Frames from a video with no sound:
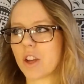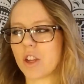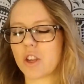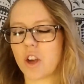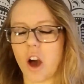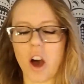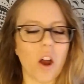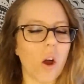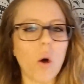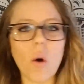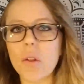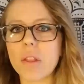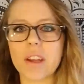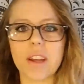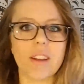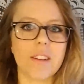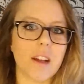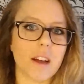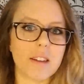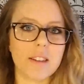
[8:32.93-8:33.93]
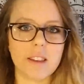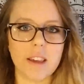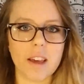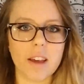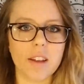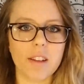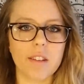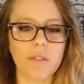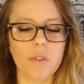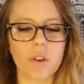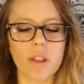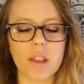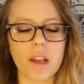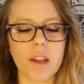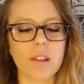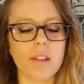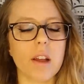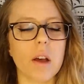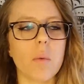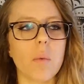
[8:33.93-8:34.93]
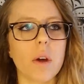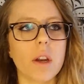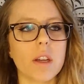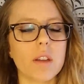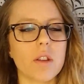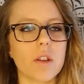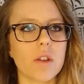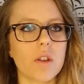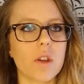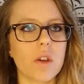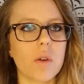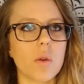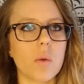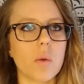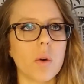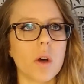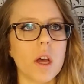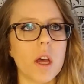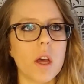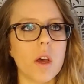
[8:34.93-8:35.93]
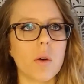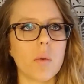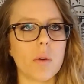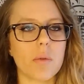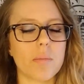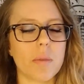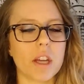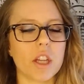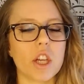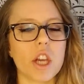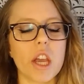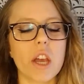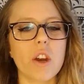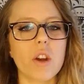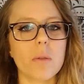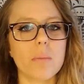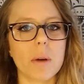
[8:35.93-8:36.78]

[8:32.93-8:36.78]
got all these ideas for things I wanted to do with my channel,